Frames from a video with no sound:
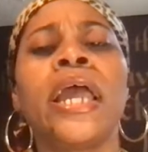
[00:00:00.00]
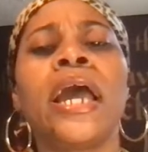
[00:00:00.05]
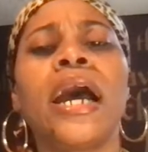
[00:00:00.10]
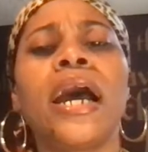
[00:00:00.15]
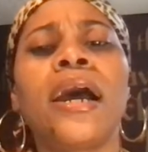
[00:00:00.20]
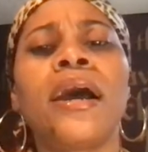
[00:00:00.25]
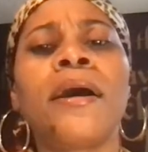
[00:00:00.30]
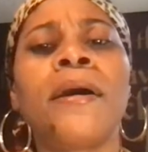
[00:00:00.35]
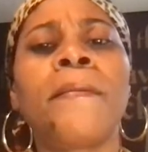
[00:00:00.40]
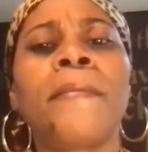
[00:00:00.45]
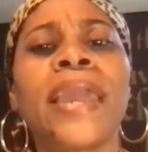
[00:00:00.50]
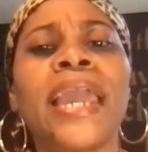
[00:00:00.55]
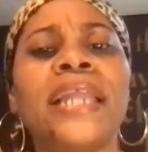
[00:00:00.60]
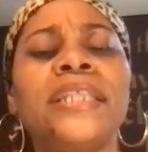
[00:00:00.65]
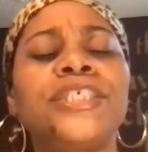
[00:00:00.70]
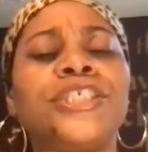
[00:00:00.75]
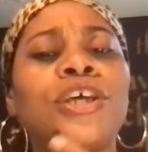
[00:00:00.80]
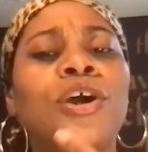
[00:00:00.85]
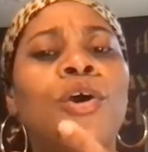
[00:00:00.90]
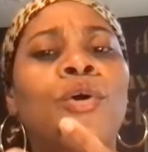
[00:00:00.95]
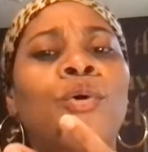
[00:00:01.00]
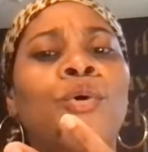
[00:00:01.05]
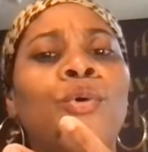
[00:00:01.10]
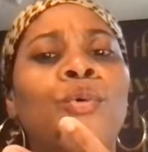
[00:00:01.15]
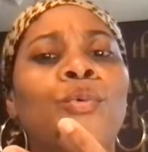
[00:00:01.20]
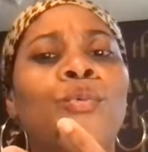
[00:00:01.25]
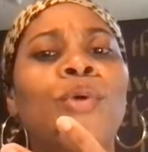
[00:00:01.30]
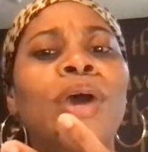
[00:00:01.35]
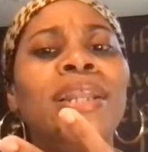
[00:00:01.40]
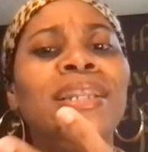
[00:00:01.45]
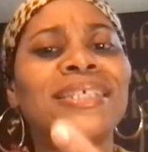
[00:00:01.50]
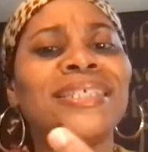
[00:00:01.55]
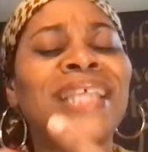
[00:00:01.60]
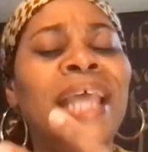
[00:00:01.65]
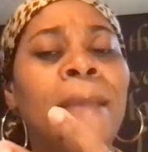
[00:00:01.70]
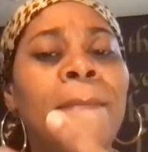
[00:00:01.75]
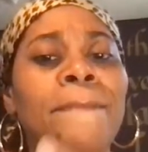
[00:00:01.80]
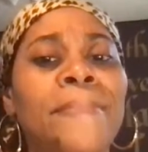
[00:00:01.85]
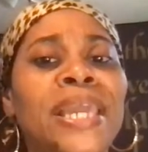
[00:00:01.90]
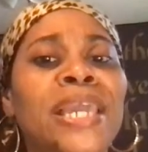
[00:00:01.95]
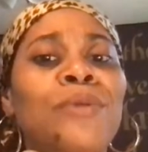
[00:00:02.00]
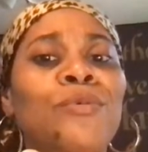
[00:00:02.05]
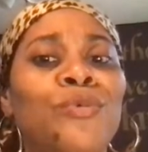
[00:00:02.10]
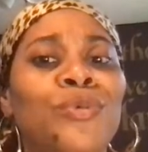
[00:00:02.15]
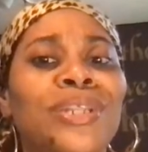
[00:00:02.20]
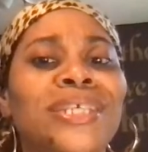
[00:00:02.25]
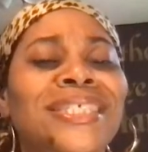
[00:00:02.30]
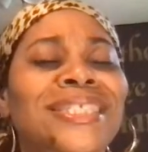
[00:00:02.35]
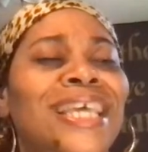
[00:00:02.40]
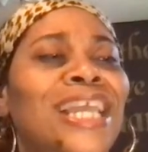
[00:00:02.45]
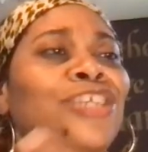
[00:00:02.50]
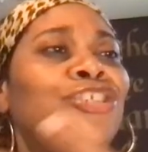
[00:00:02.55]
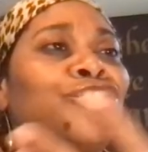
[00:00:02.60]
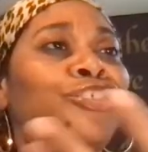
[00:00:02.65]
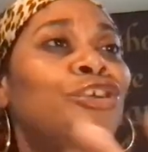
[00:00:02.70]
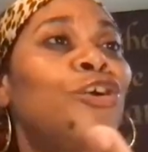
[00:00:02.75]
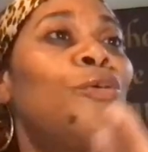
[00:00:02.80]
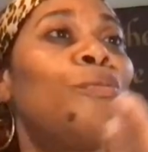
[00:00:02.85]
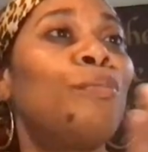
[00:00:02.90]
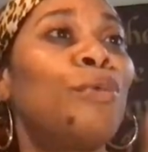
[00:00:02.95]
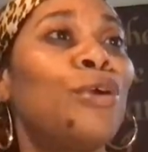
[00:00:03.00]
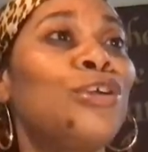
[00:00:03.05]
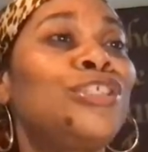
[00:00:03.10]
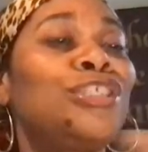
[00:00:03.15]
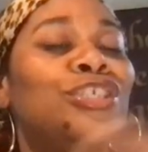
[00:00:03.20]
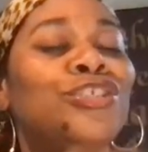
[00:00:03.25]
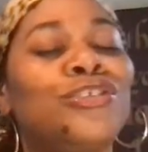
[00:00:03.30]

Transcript: And so what does that mean when we say show mercy?